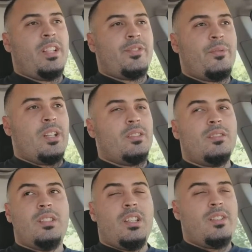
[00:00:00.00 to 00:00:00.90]

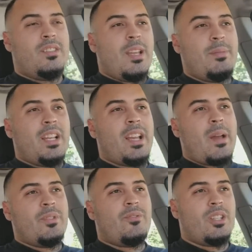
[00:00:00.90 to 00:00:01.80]
And then the same thing
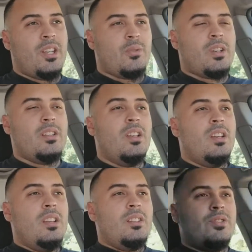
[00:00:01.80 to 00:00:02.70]
happens for the other
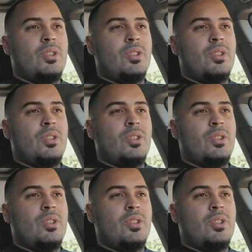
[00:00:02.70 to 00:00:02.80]
one.